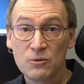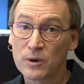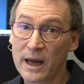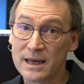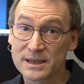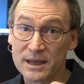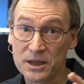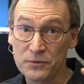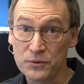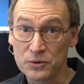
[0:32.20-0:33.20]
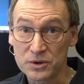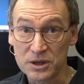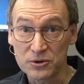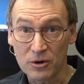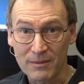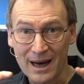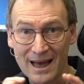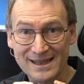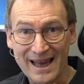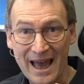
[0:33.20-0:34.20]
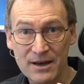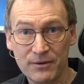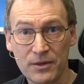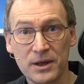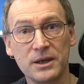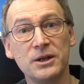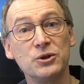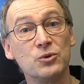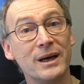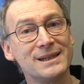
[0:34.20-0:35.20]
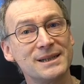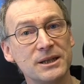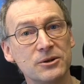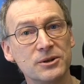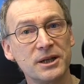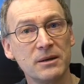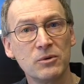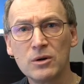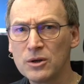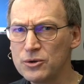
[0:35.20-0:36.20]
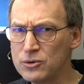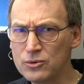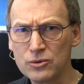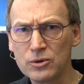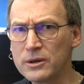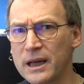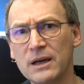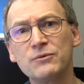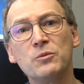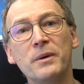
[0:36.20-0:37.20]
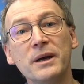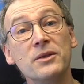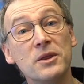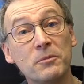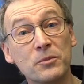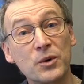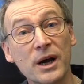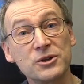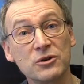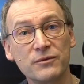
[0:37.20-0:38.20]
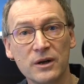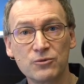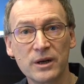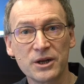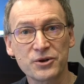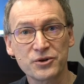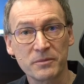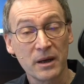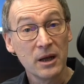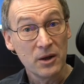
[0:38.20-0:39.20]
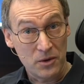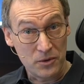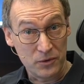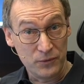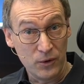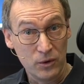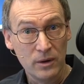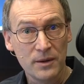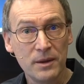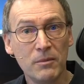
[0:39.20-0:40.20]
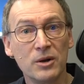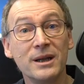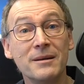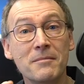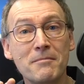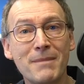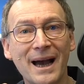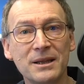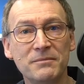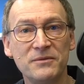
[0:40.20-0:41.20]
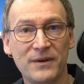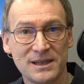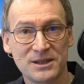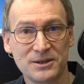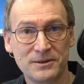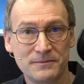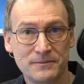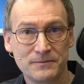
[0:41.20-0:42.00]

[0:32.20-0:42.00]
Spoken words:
whereas if you denormalize everything into a single table, you do not have to pay the price of a relationship. Therefore, the model might be faster.